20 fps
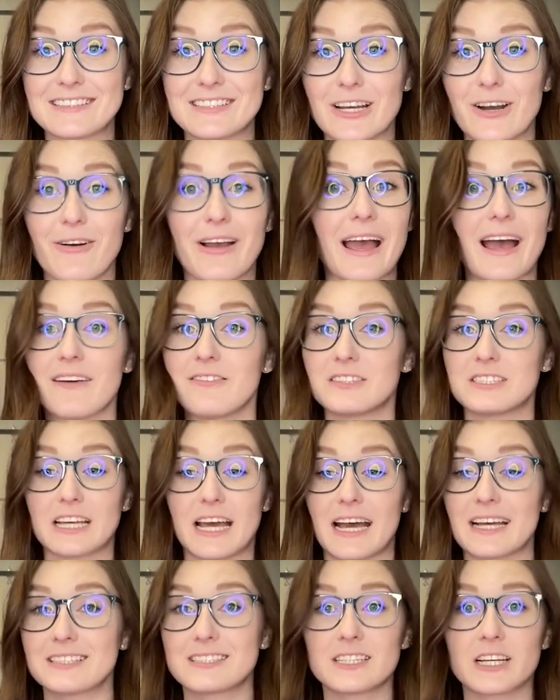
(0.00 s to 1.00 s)
So
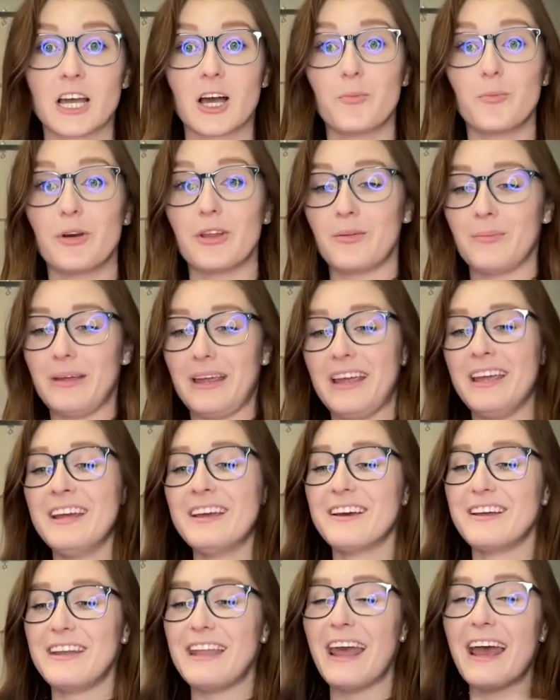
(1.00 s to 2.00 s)
has to come with me.
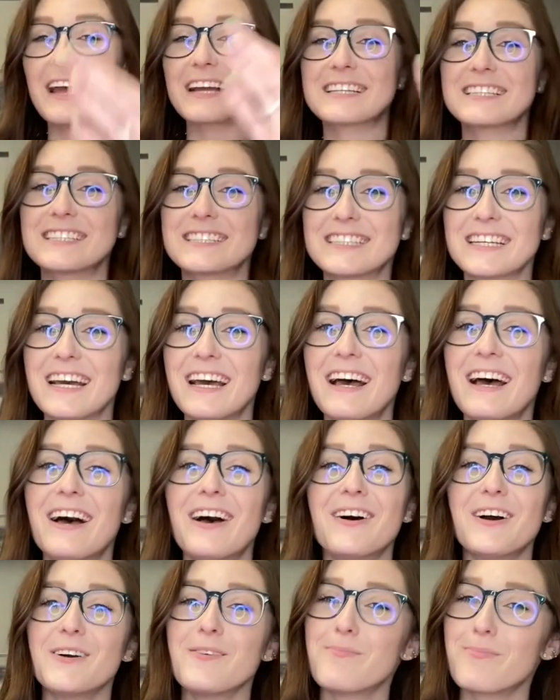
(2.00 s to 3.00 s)
Next
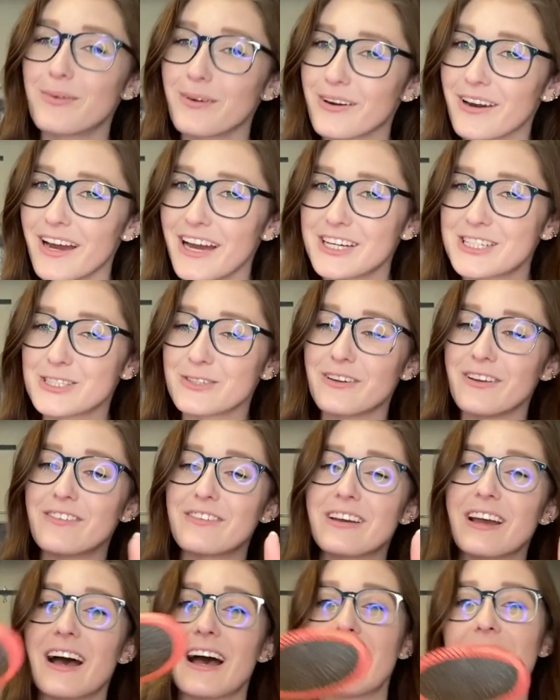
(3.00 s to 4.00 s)
brush
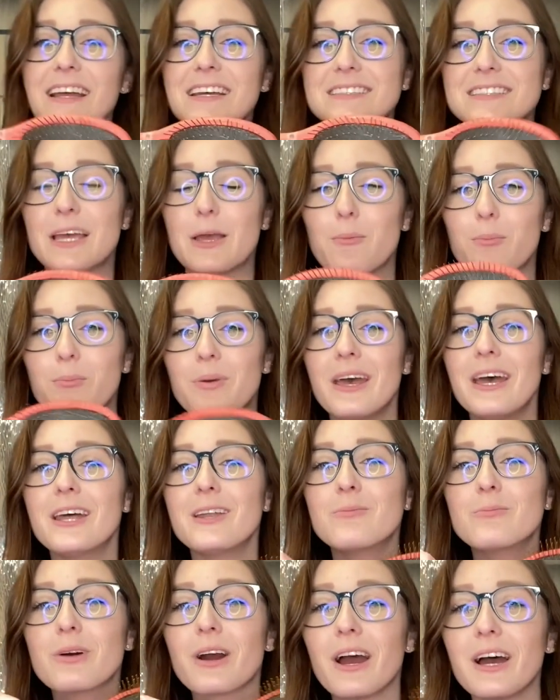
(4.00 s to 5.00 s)
we've got is a
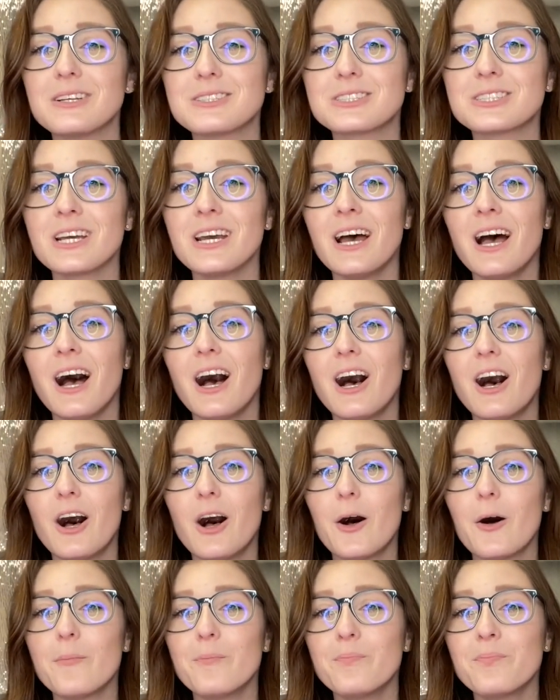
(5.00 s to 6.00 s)
pen brush.
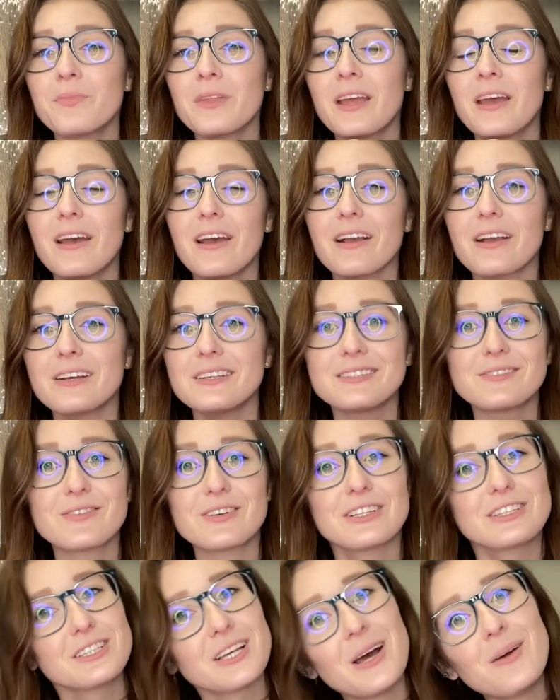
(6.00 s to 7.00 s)
Because
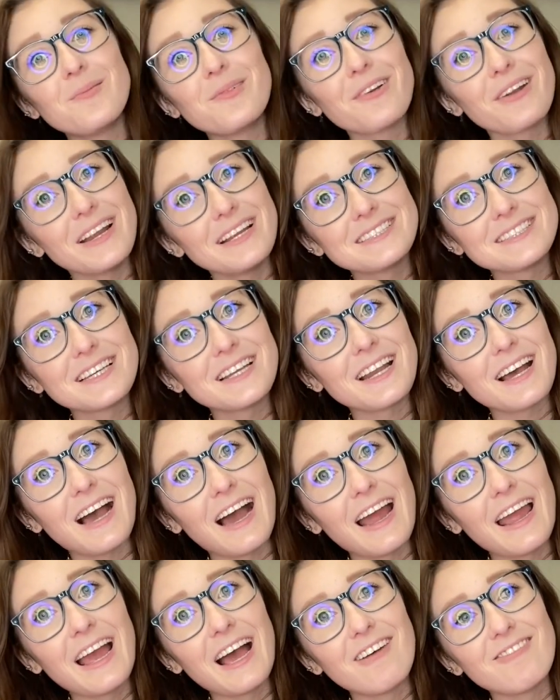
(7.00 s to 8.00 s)
for some reason
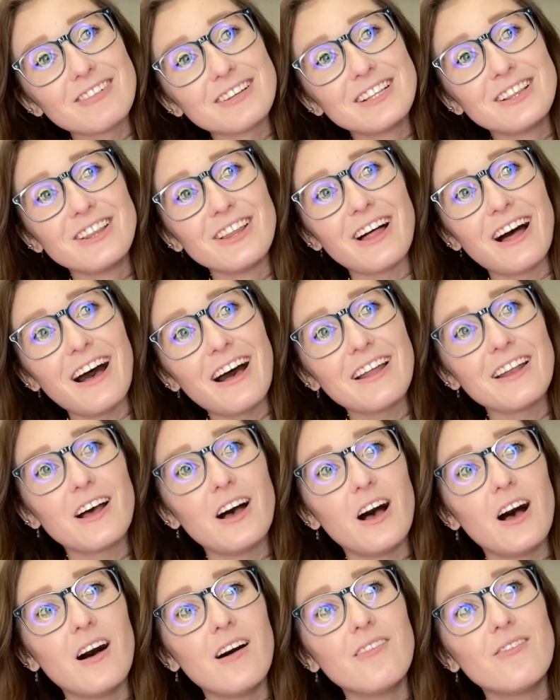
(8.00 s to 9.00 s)
I have a lot
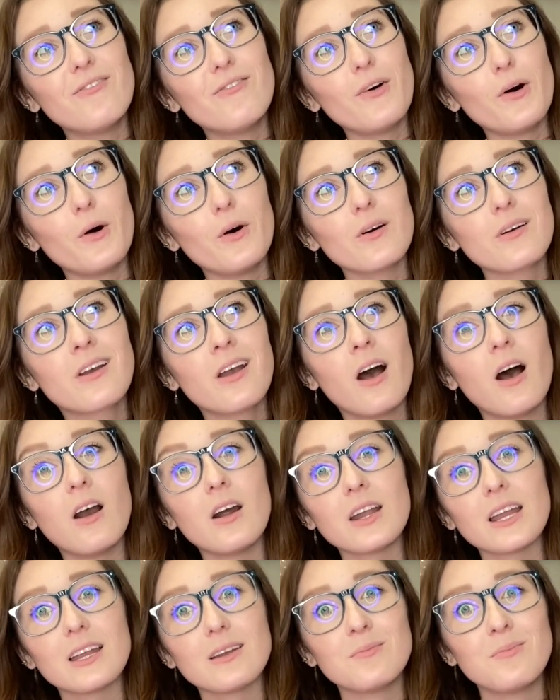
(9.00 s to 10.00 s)
of
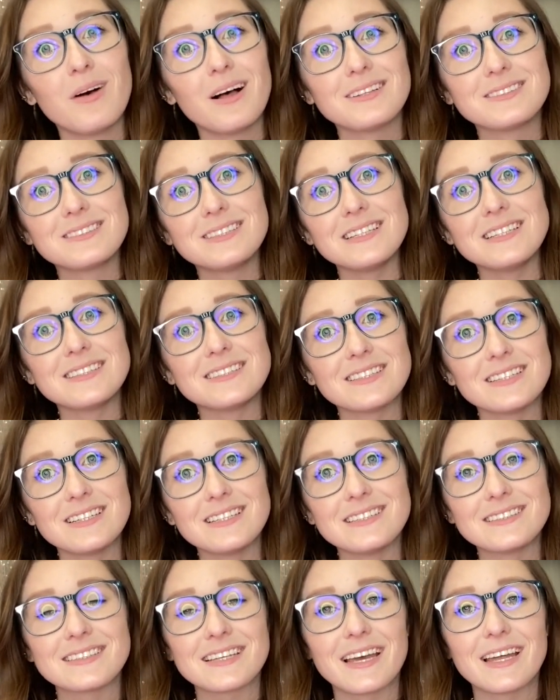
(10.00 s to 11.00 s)
full-coated
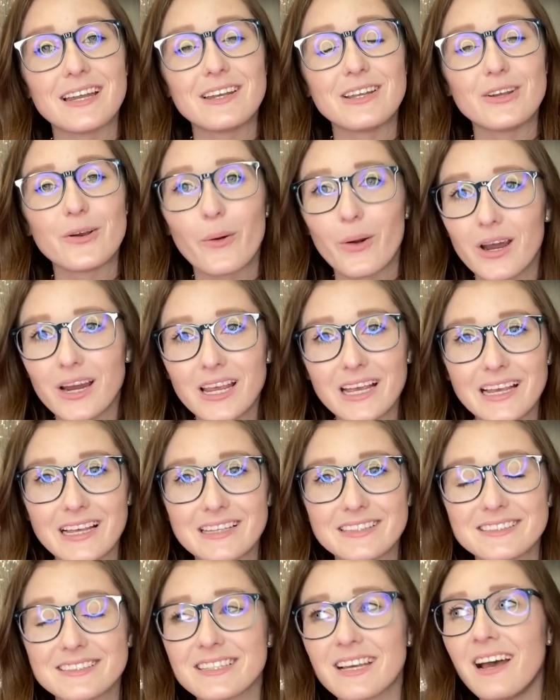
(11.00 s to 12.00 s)
Malteses and
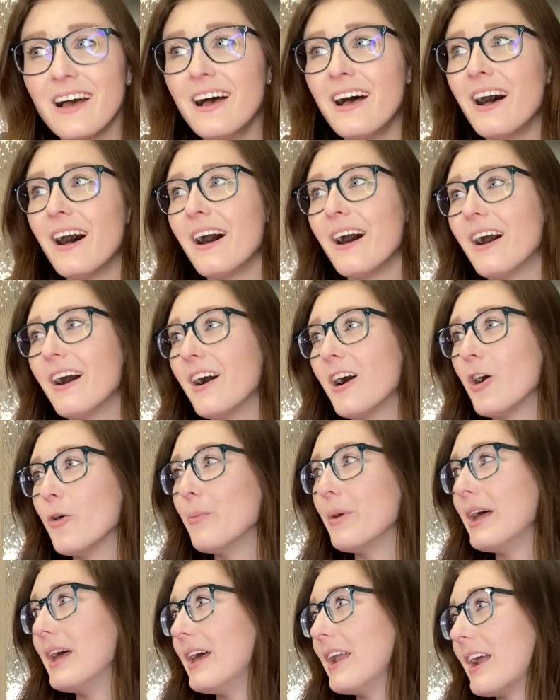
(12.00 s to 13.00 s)
Yorkies,
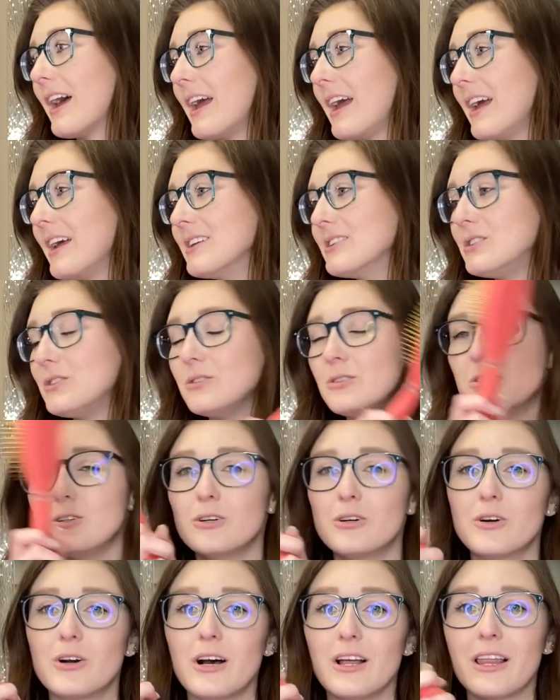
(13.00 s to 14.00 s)
and I
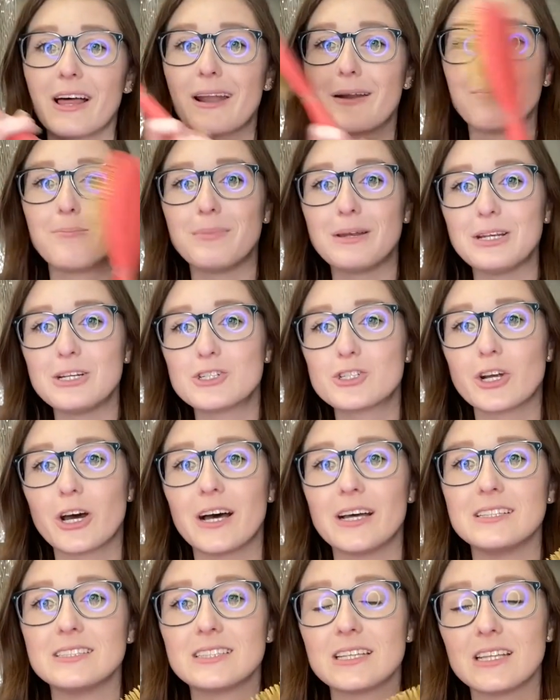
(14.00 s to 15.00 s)
do a lot of
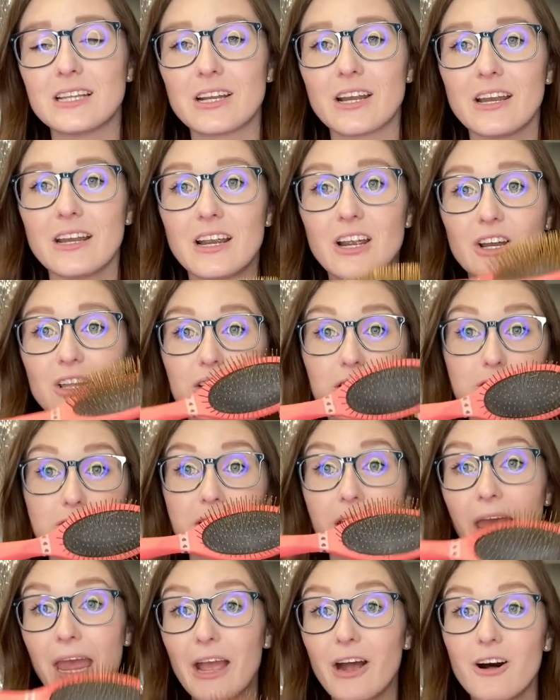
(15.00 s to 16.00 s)
Bichons, and their
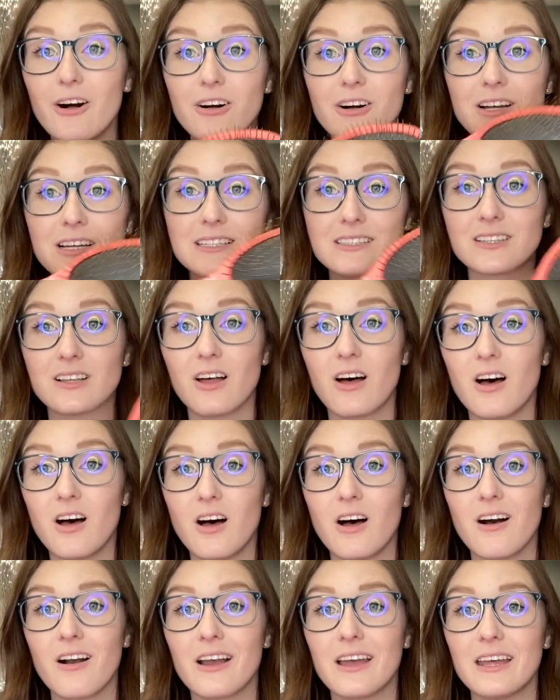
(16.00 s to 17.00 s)
tail is
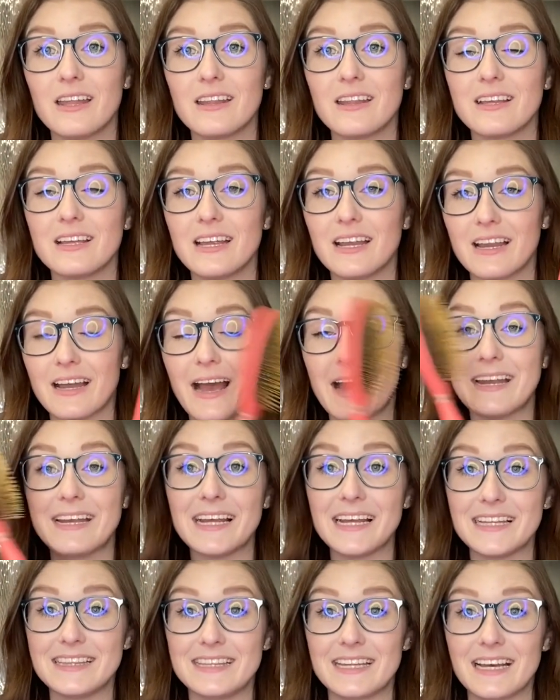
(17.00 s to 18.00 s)
long, and I
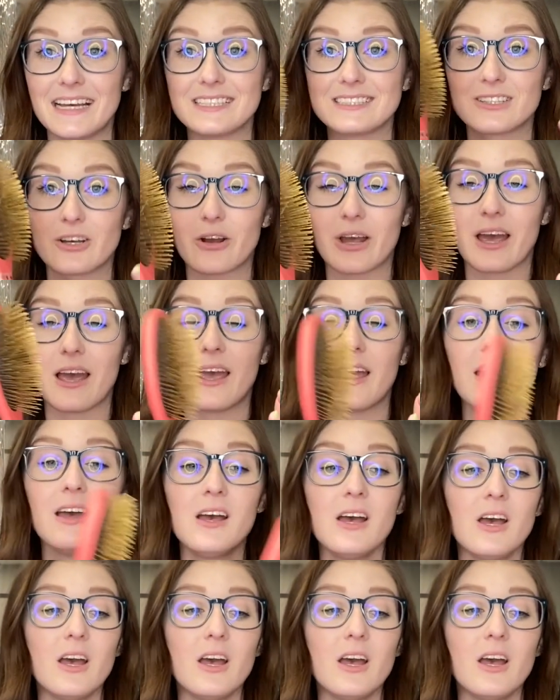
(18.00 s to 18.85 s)
need this. Okay.